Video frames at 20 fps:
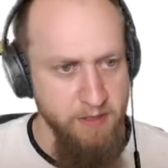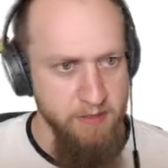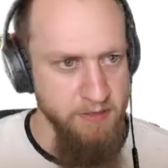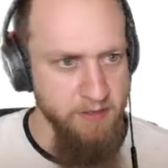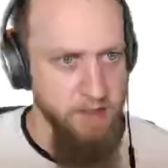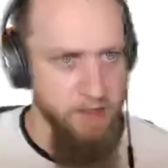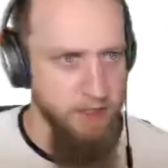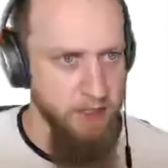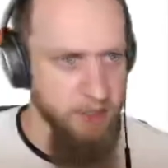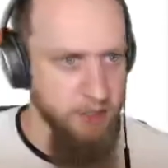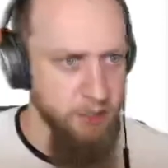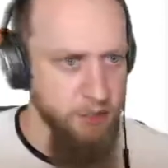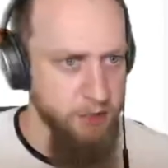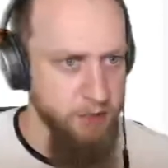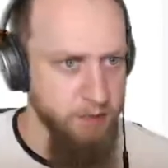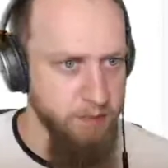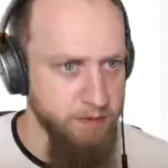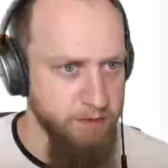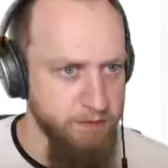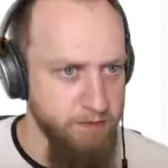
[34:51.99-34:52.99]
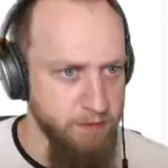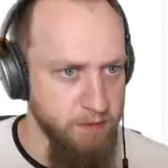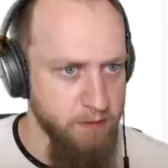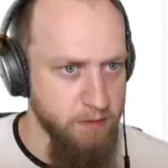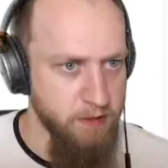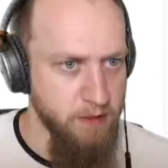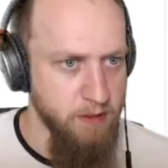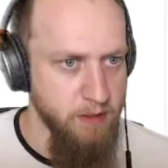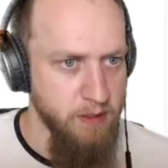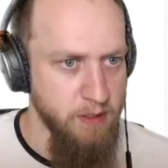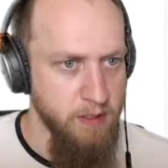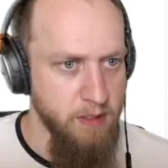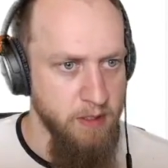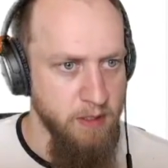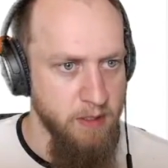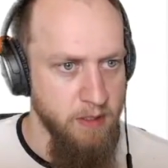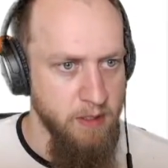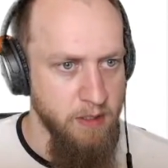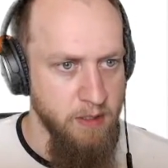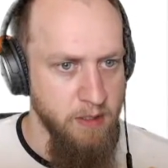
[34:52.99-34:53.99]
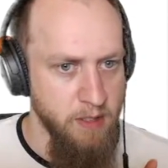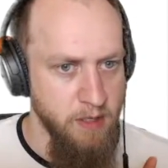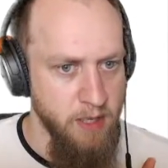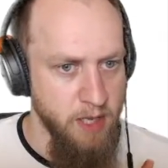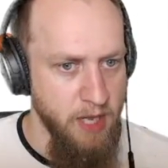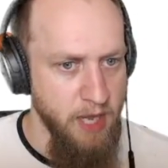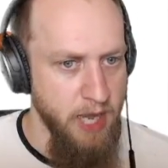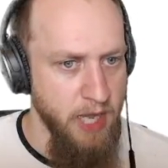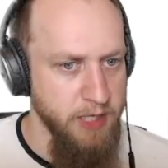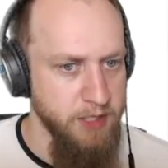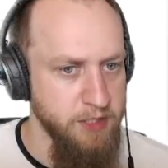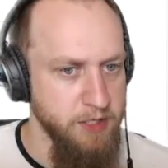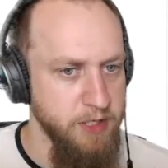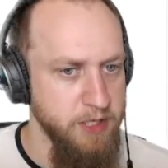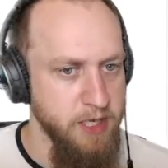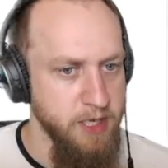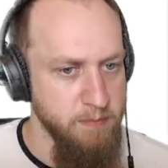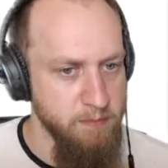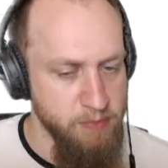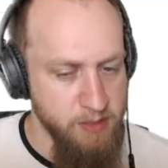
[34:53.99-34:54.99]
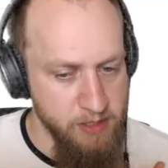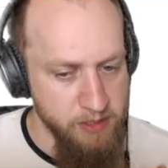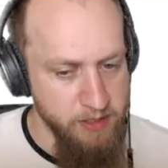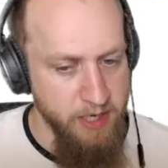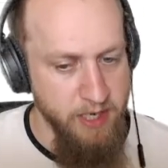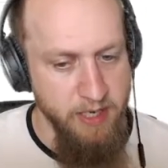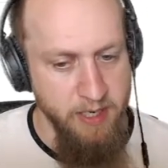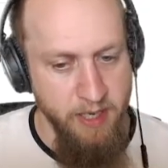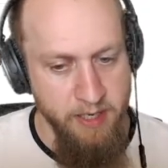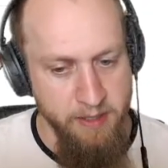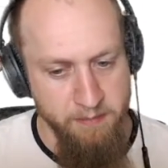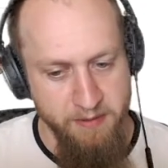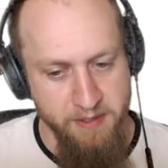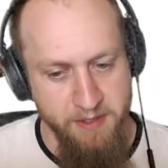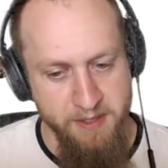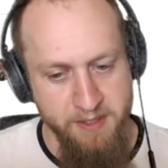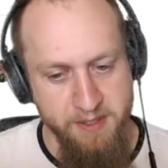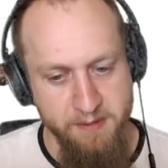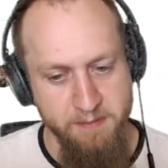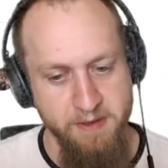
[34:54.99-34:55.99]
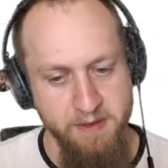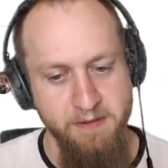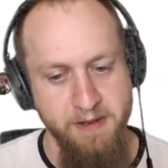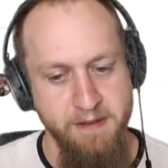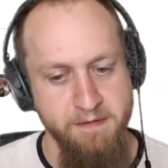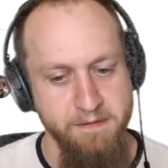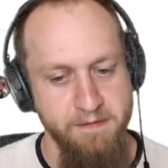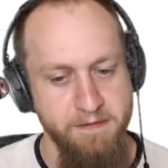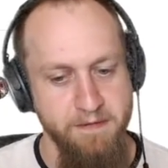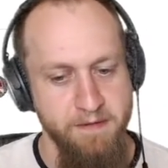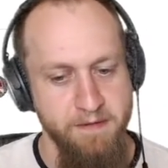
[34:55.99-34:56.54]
that I showed before actually can build AABs, but we have